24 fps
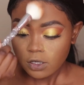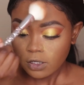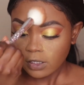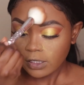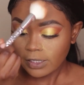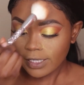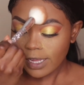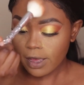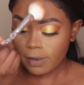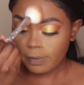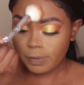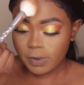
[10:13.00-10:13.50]

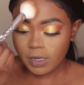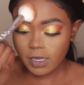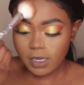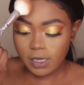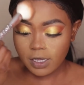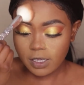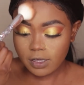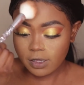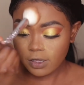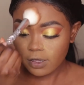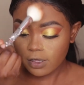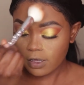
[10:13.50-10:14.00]
tap
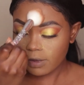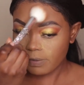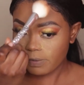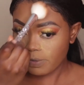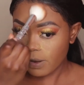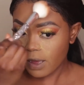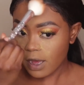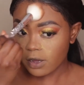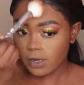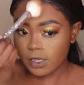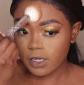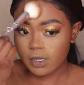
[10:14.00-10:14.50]
in the
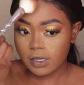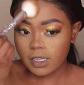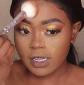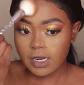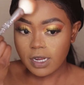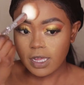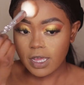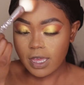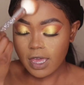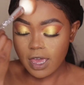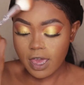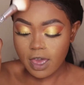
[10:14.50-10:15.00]
powder that
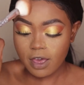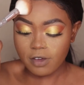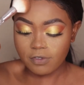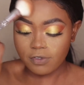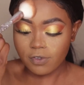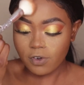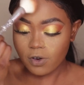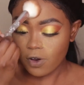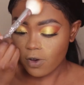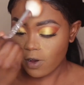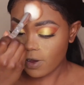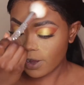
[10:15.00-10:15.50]
I
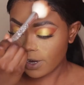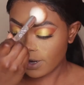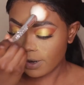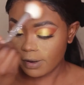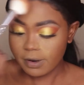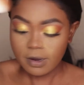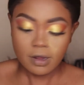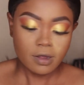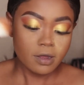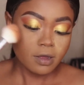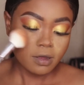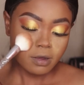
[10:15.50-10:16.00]
have
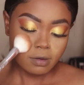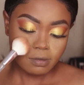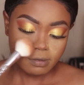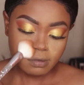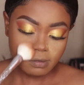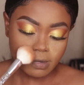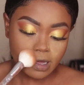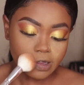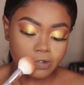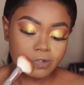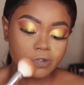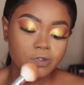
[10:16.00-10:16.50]
on
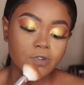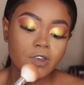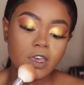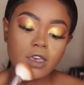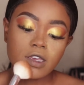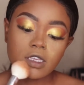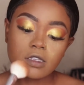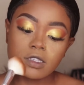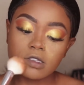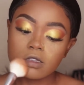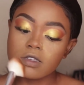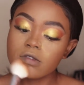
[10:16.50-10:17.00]
my
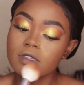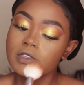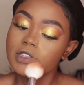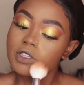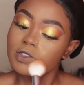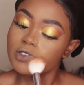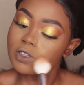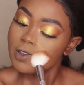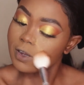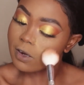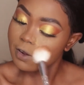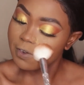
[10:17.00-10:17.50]
face,
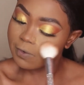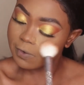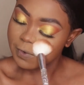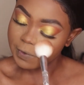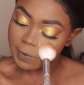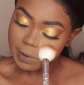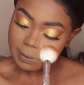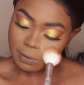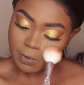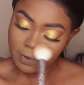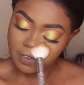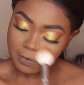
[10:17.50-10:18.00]
sort of
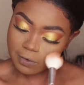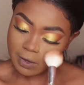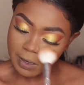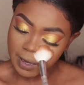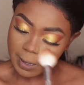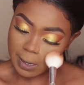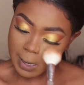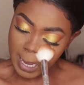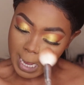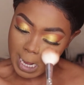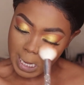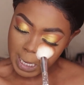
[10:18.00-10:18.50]

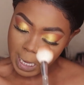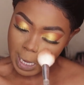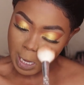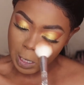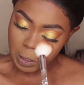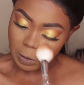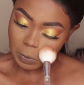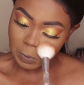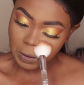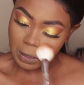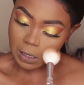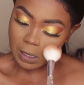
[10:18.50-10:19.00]
removing it
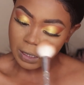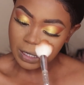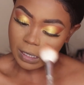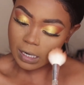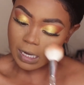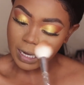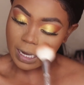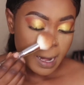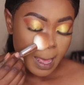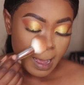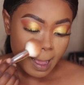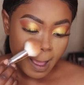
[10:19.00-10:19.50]
as
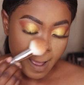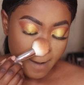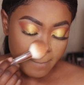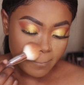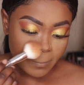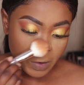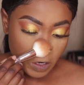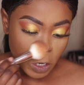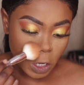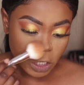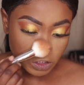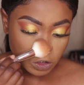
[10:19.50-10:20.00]
well. Like
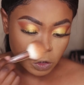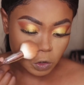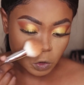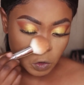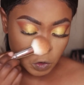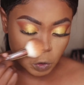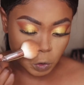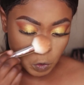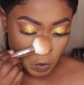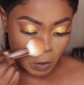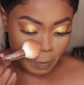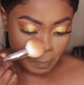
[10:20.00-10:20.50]
I'm not
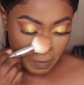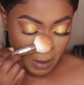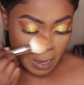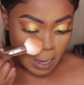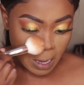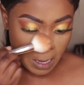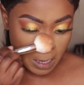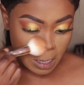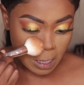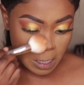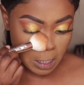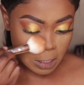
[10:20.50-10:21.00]

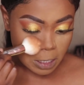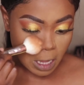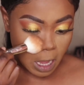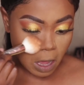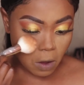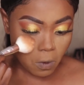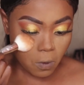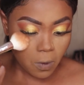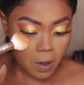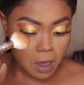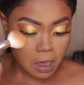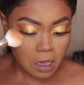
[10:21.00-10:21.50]
sweeping it
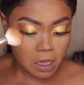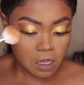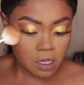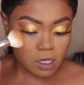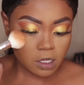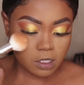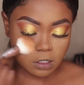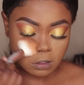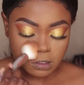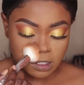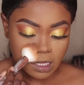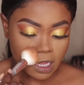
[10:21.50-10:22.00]

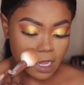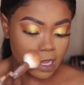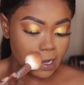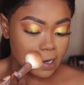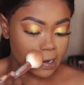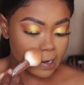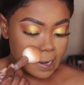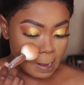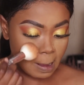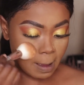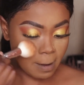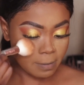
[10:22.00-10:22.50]
away
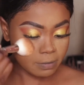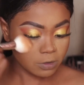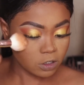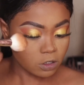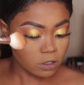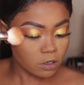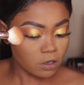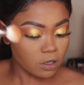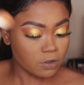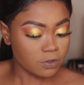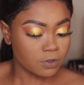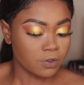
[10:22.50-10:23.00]
entirely, like I'm
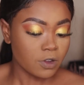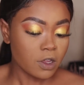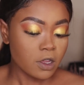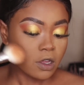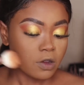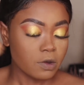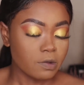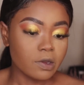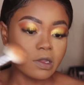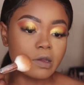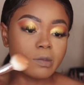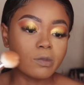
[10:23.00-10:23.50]
sort
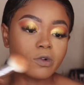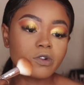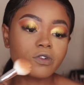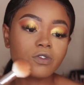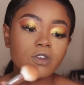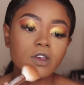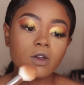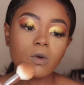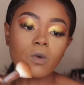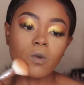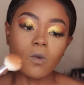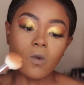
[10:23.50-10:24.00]
of
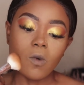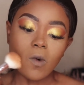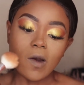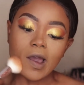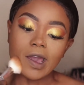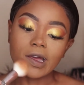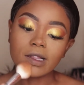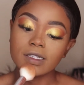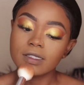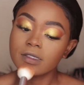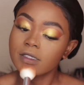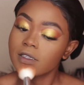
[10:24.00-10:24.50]
removing
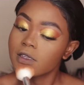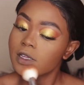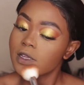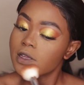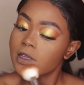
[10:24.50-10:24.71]
while